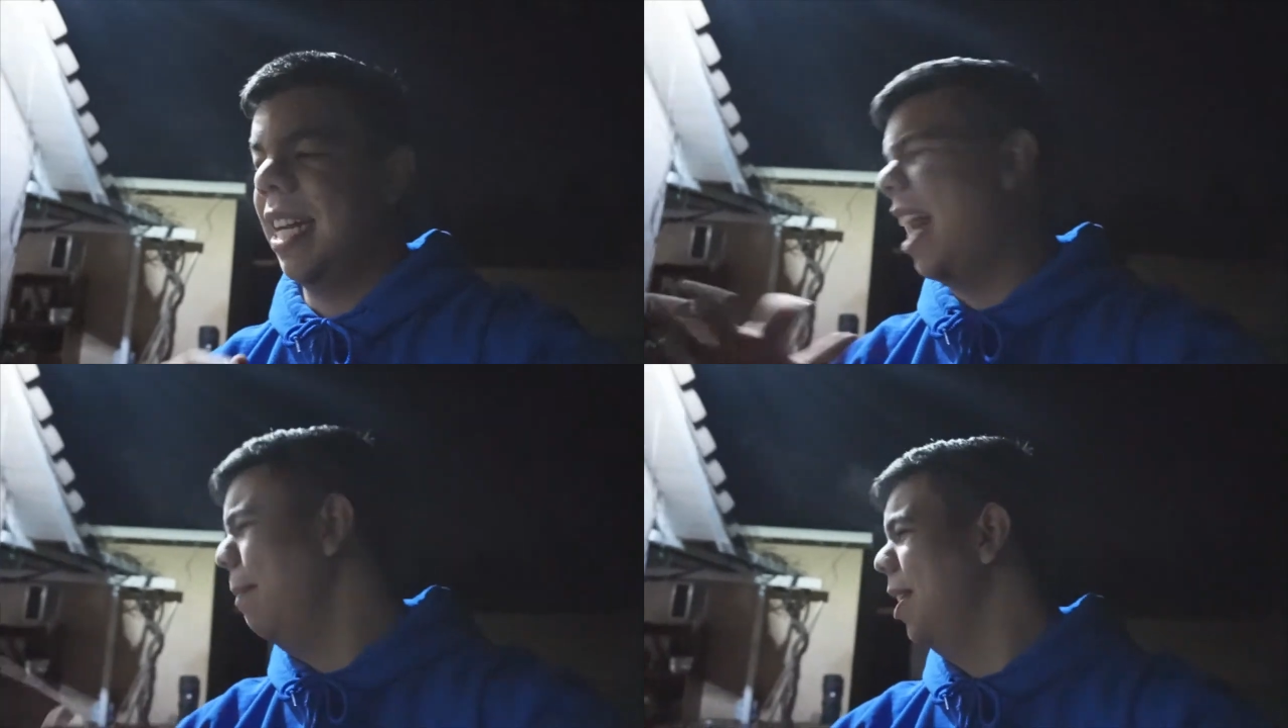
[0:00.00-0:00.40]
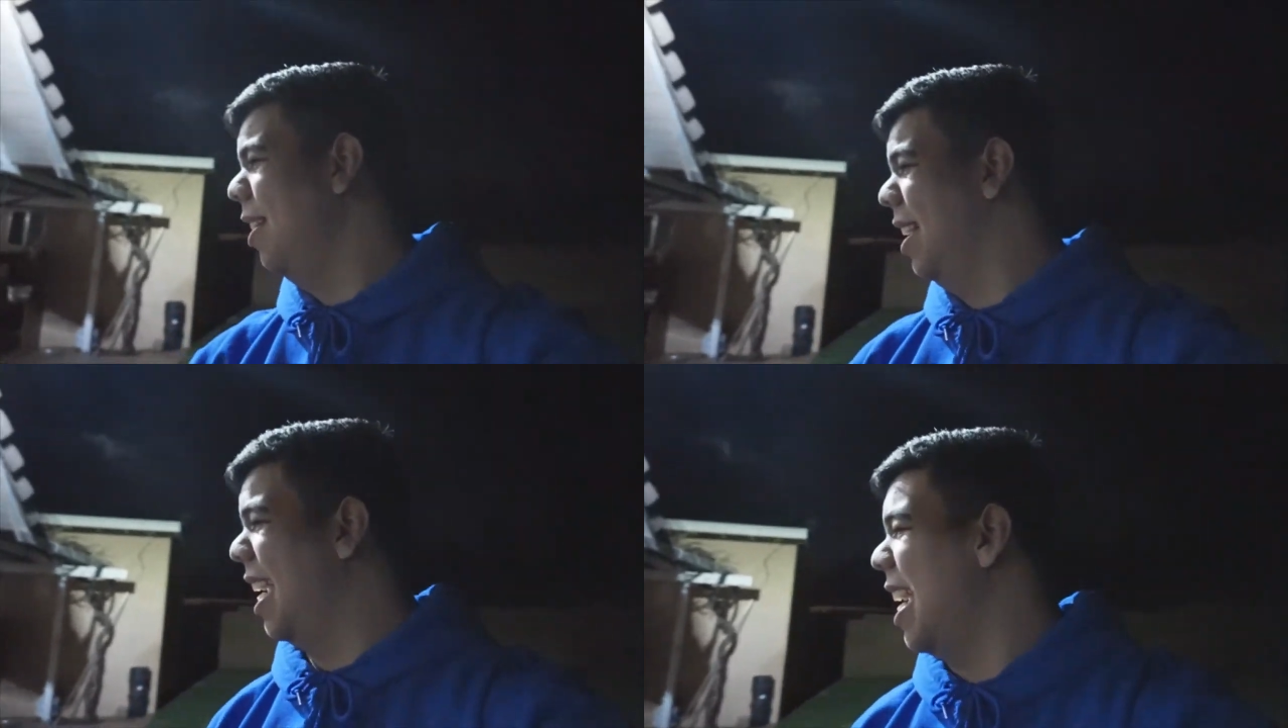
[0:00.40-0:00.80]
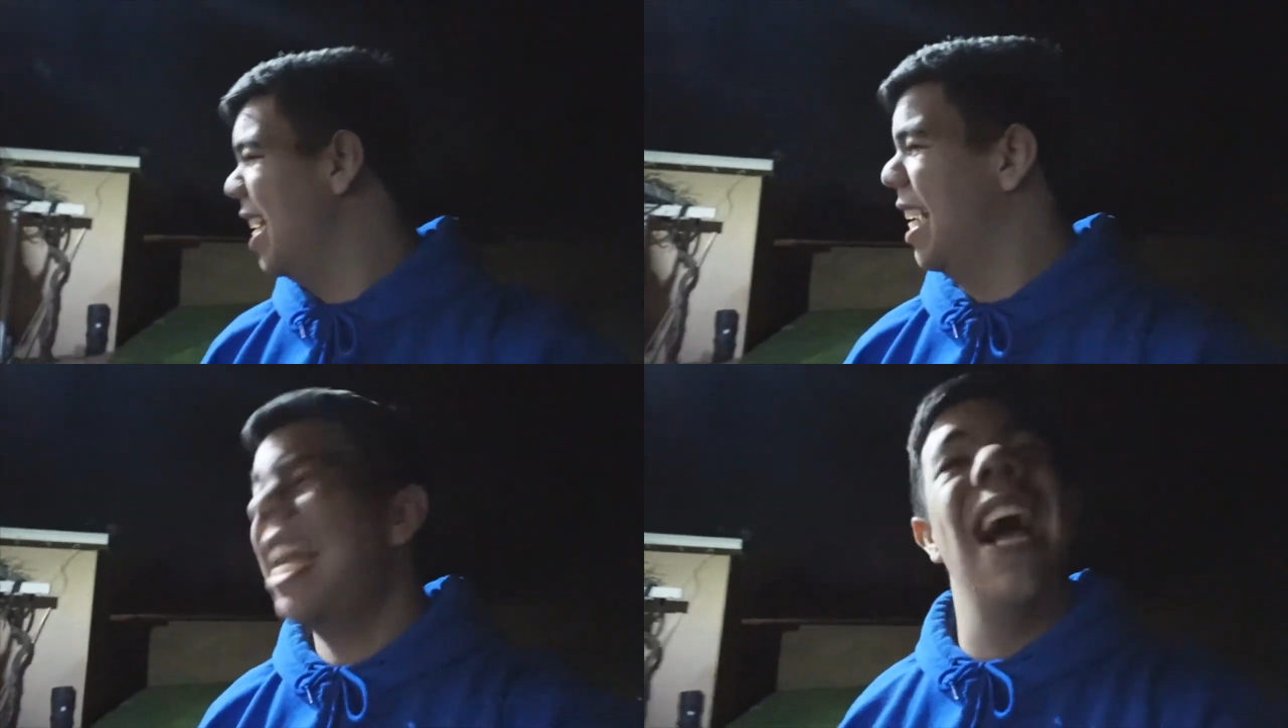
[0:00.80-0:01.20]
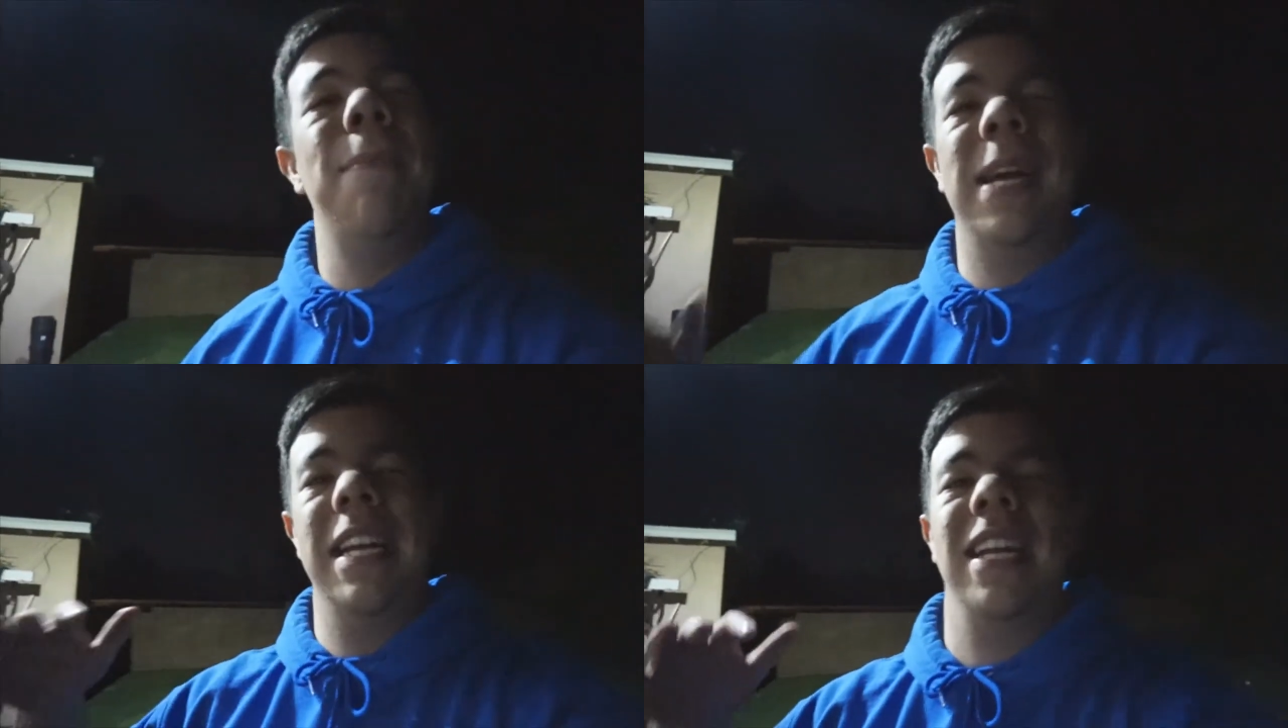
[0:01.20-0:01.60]
now I'm not gonna end it. Yeah,
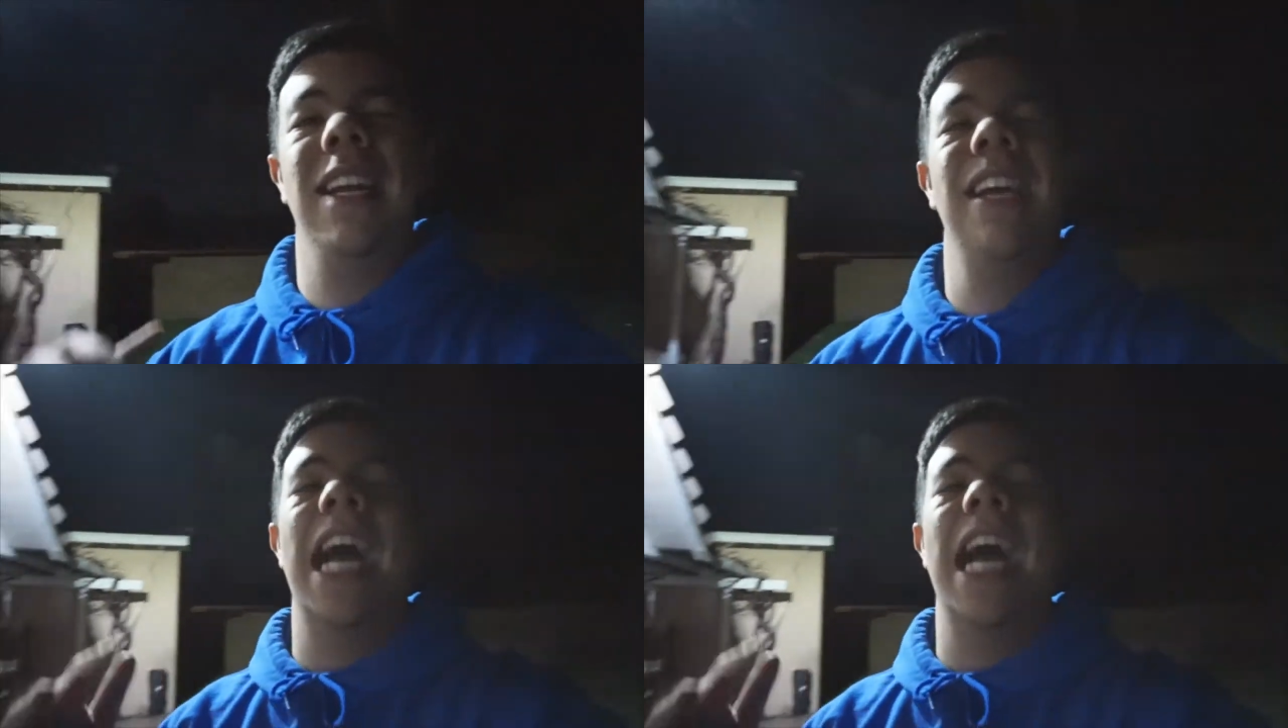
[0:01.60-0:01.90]
I'm gonna end it.